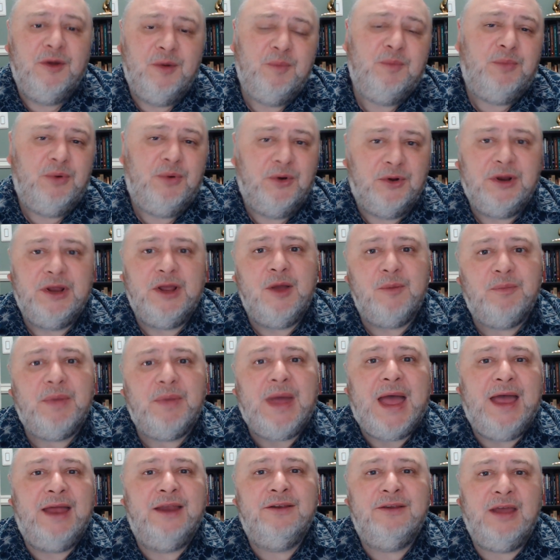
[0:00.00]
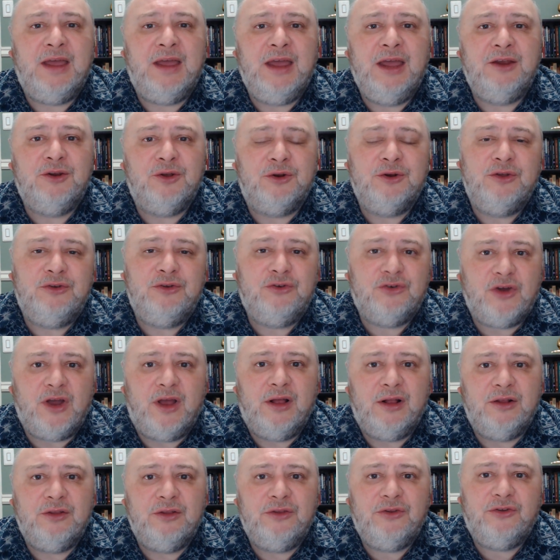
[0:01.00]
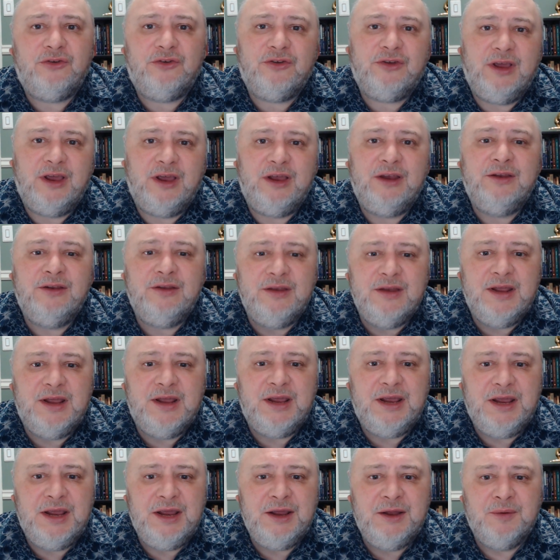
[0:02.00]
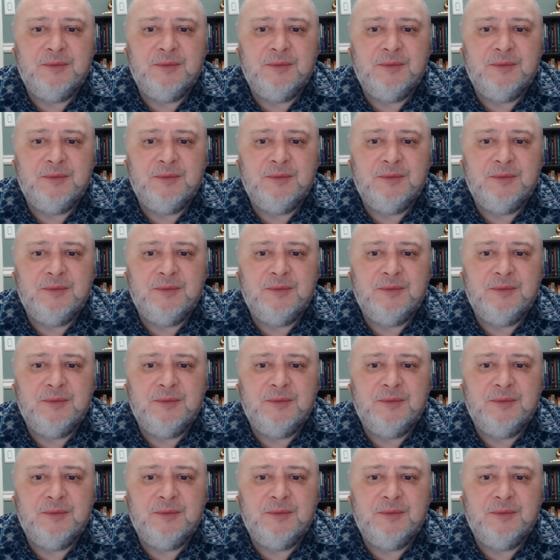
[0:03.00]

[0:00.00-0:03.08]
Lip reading: putting a band-aid on a child's skinned knee,